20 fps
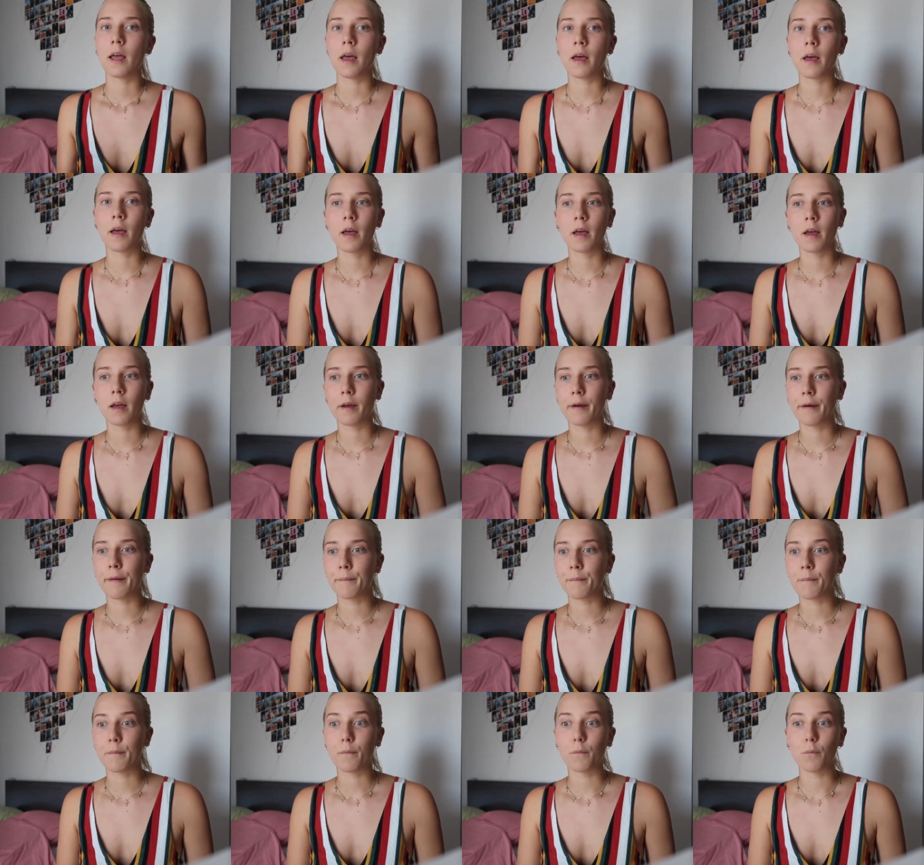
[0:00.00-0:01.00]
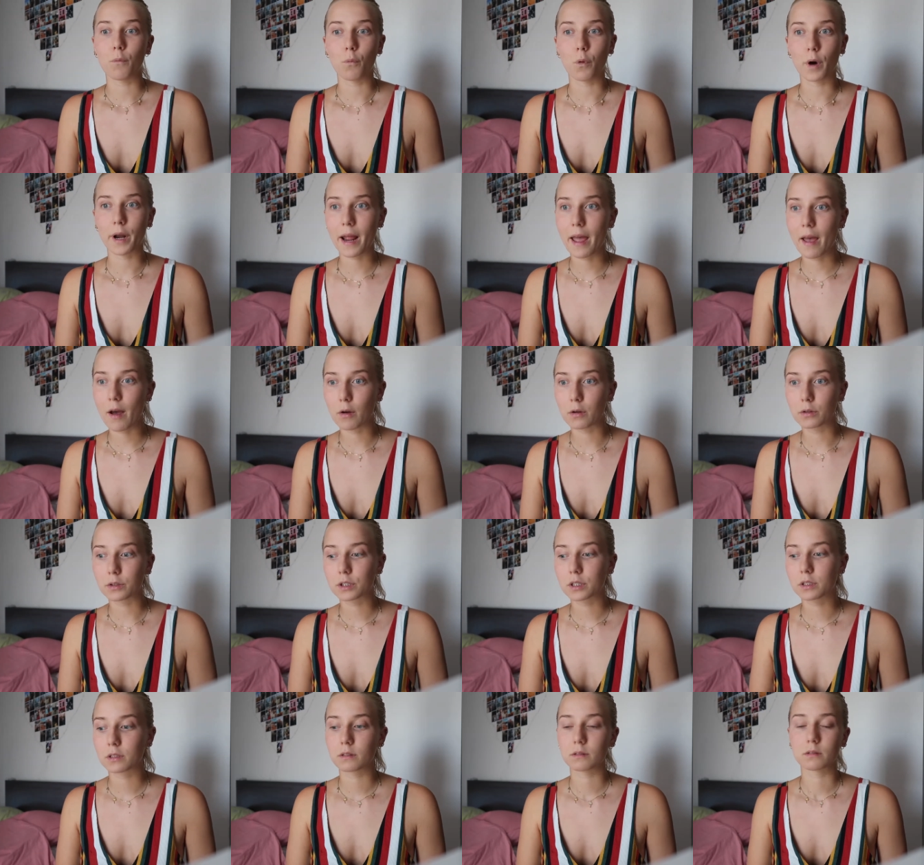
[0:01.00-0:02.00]
Um, what
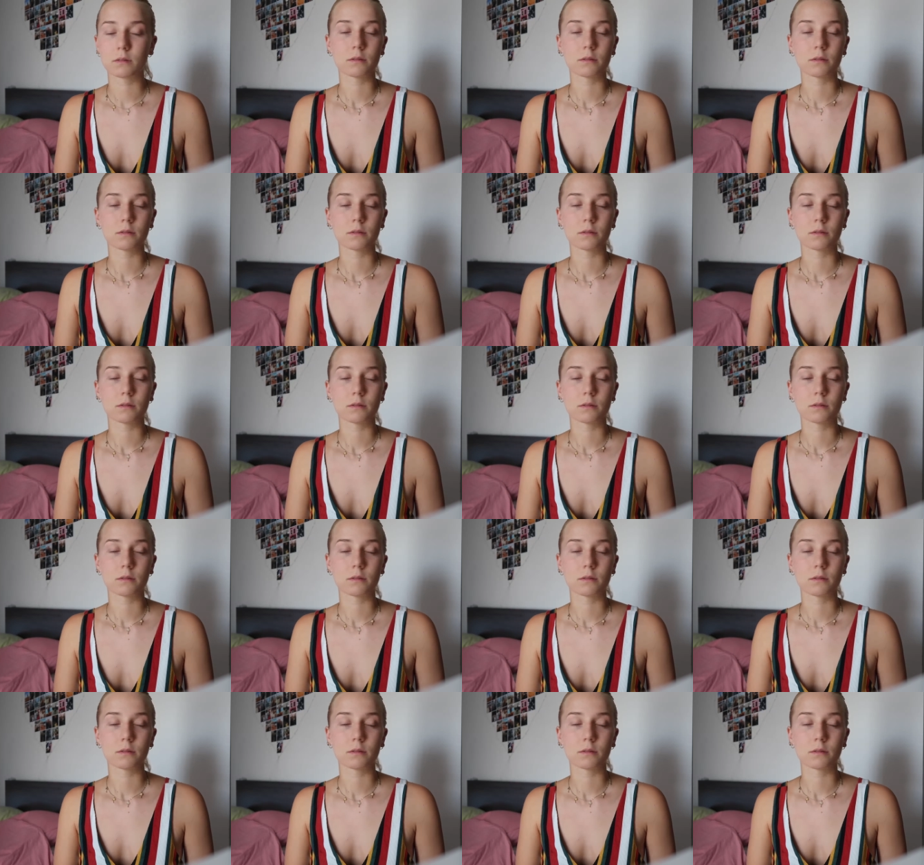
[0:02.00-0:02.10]
else?